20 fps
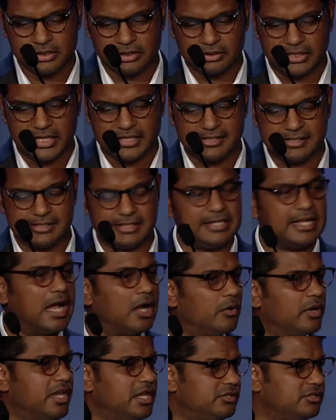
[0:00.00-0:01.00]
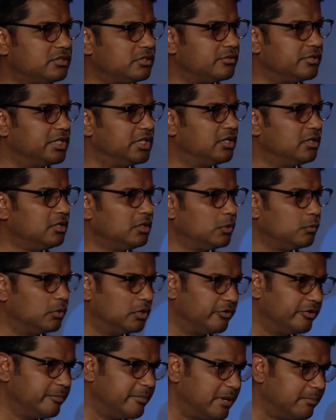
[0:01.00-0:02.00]
Let's see how history
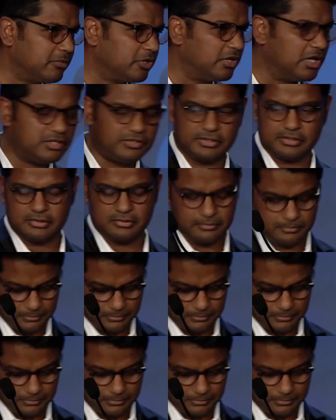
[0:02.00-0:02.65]
will remember us.